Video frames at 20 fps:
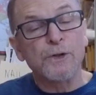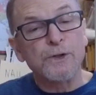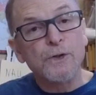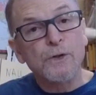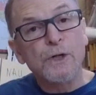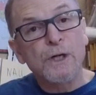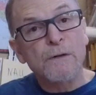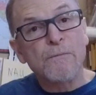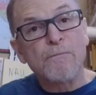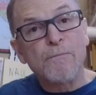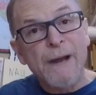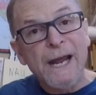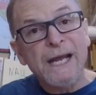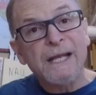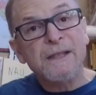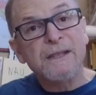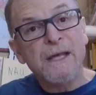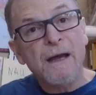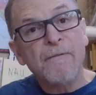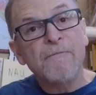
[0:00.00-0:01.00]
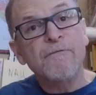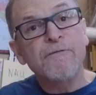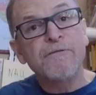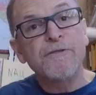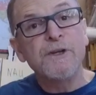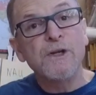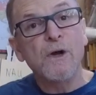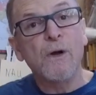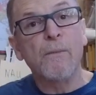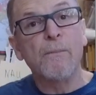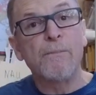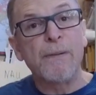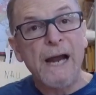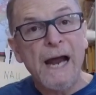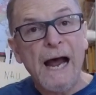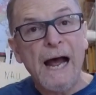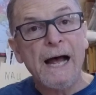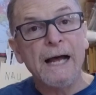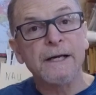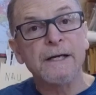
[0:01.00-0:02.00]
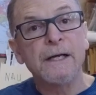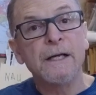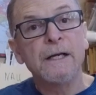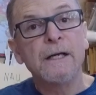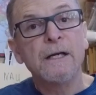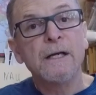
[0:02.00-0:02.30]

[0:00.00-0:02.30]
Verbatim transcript: you can make them feel bad